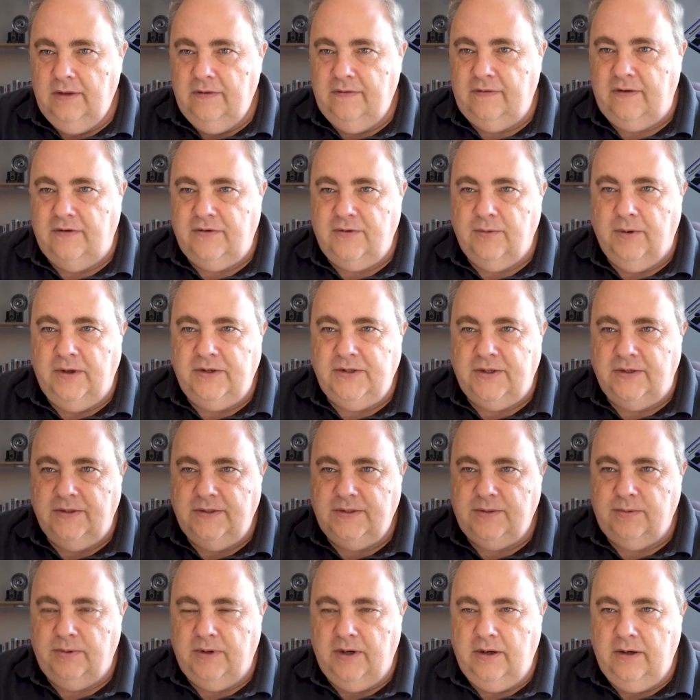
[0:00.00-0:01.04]

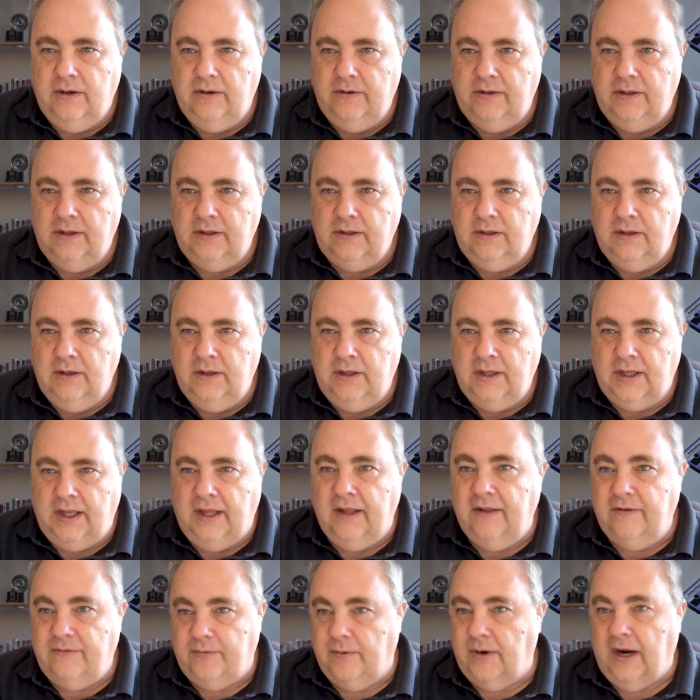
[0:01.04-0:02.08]
situations where the
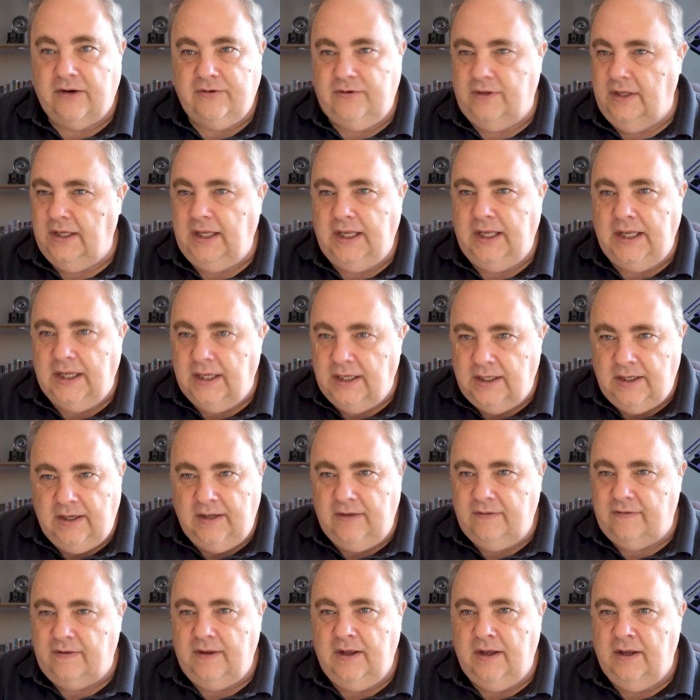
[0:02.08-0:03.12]
kids were actually in
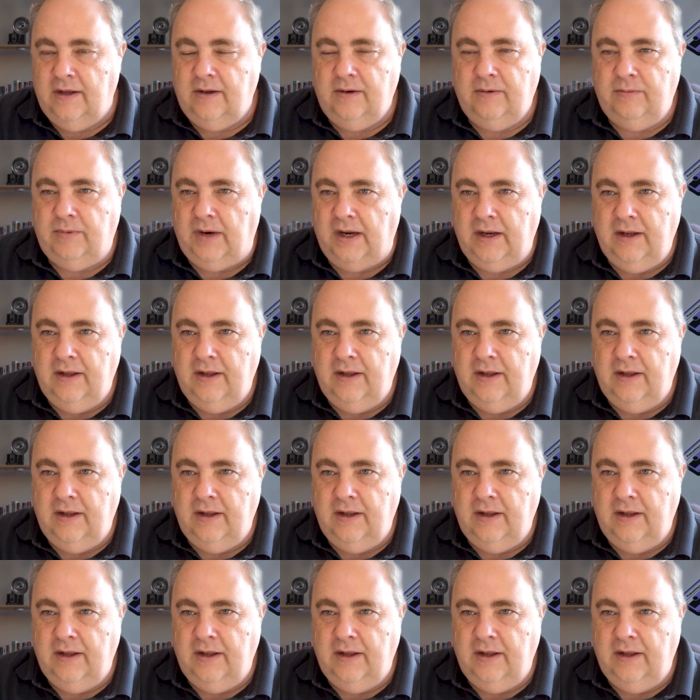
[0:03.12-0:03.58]
as a